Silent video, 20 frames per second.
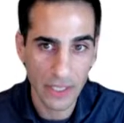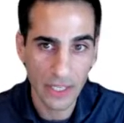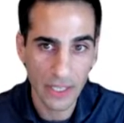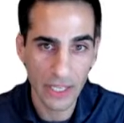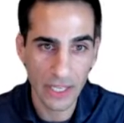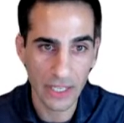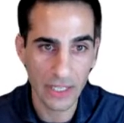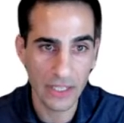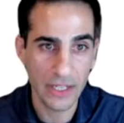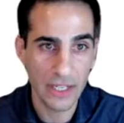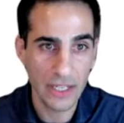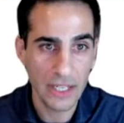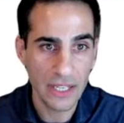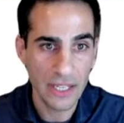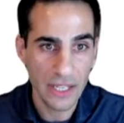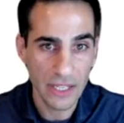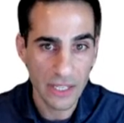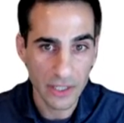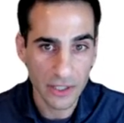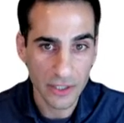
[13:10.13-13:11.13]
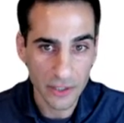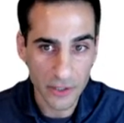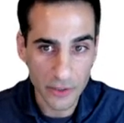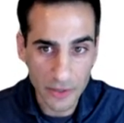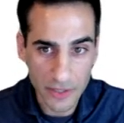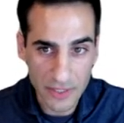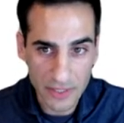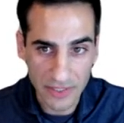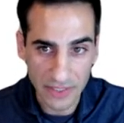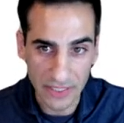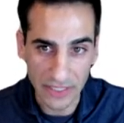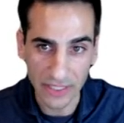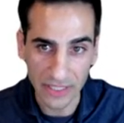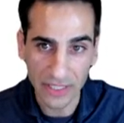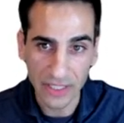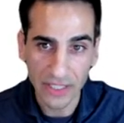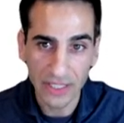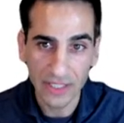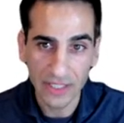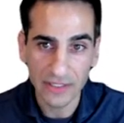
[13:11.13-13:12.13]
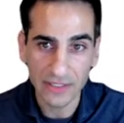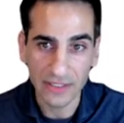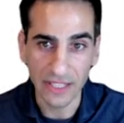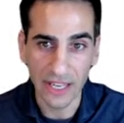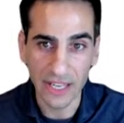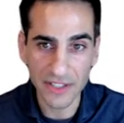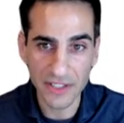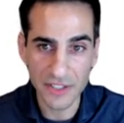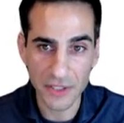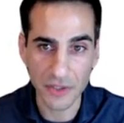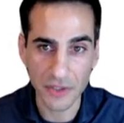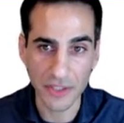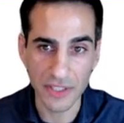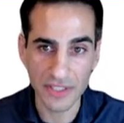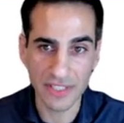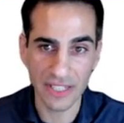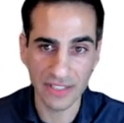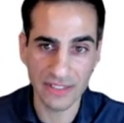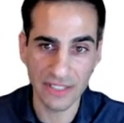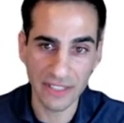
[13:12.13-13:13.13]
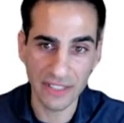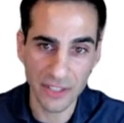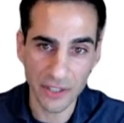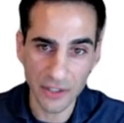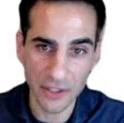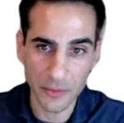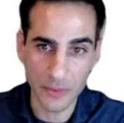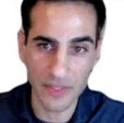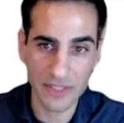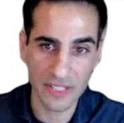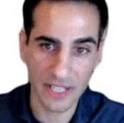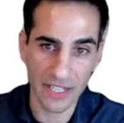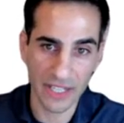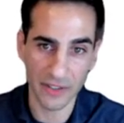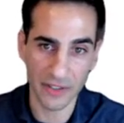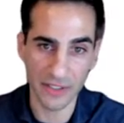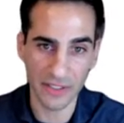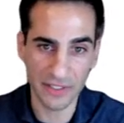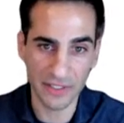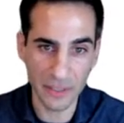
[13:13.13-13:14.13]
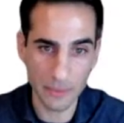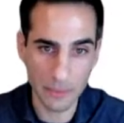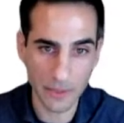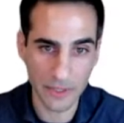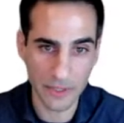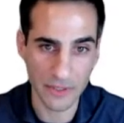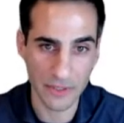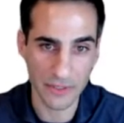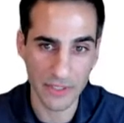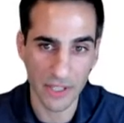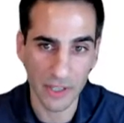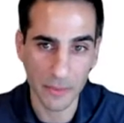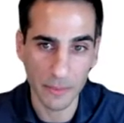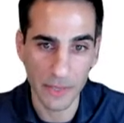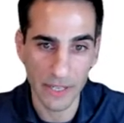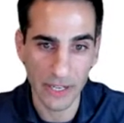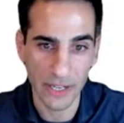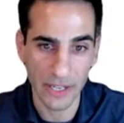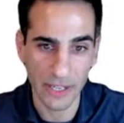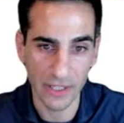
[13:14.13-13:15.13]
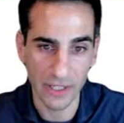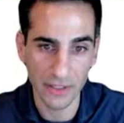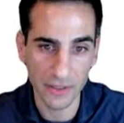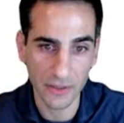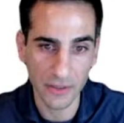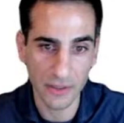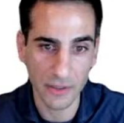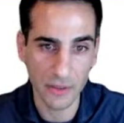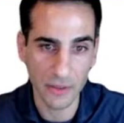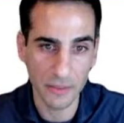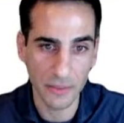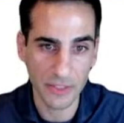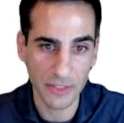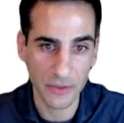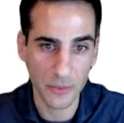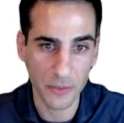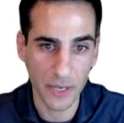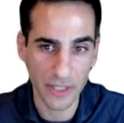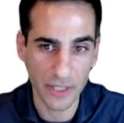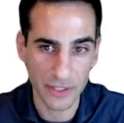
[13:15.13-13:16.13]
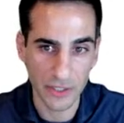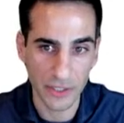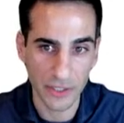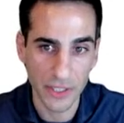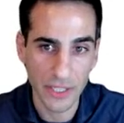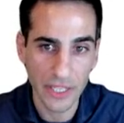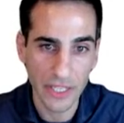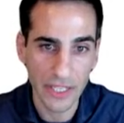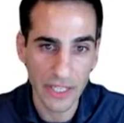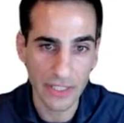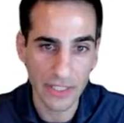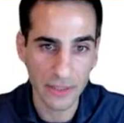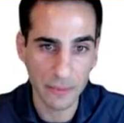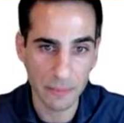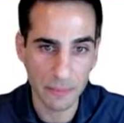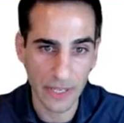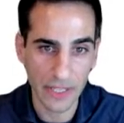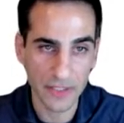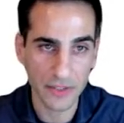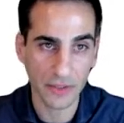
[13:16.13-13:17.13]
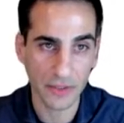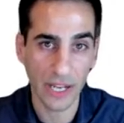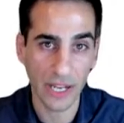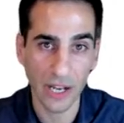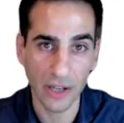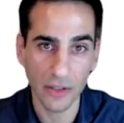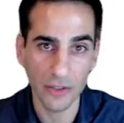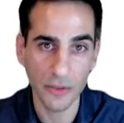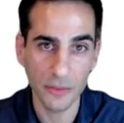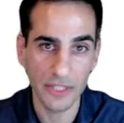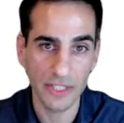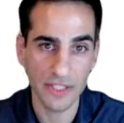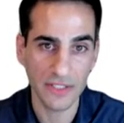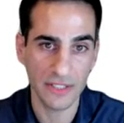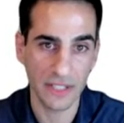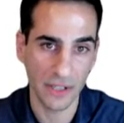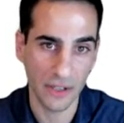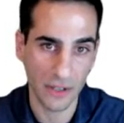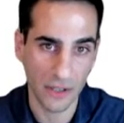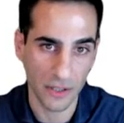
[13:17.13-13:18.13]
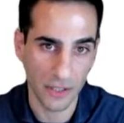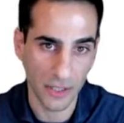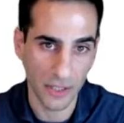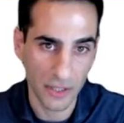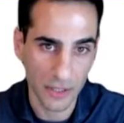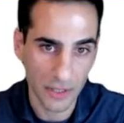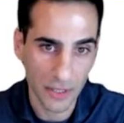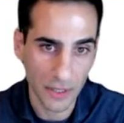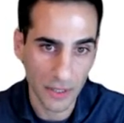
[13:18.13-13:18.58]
And curiously, the answer is that they don't reside on a typical dark matter halo, but rather it depends on how luminous they are.